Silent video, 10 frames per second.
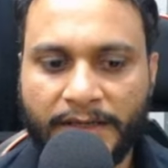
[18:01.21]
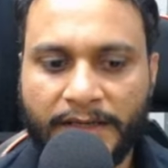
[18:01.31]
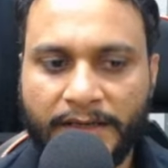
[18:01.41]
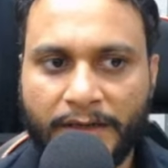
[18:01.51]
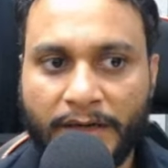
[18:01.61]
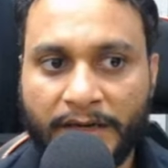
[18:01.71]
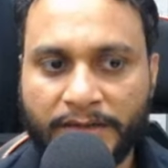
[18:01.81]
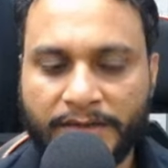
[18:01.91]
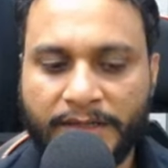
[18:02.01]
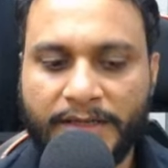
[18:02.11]
and
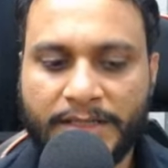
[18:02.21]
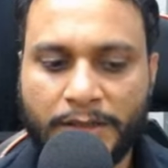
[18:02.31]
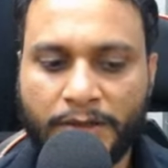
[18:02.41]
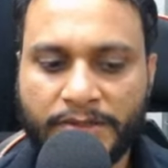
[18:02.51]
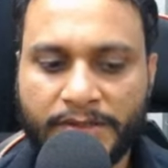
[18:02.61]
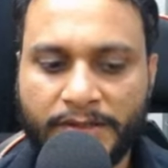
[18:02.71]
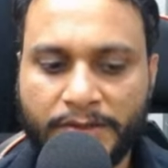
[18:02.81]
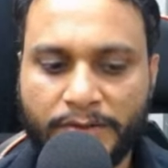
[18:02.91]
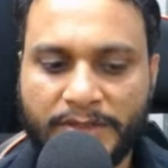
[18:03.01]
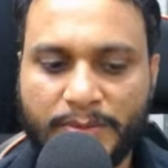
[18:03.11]
another a is lost,
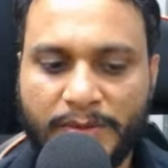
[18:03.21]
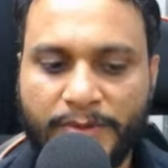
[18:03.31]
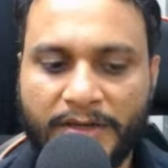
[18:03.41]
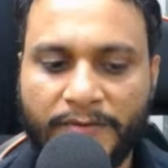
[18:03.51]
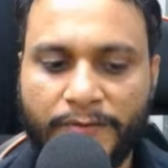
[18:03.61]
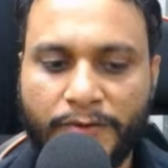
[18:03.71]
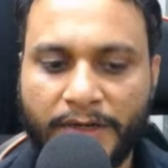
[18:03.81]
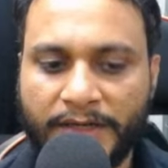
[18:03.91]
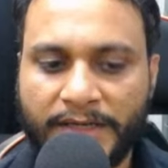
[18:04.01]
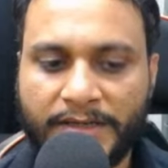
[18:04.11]
so this will become 4.
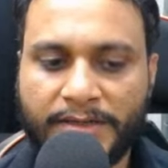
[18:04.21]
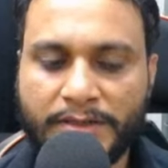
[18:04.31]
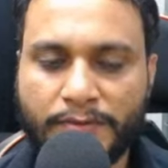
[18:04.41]
Again, it is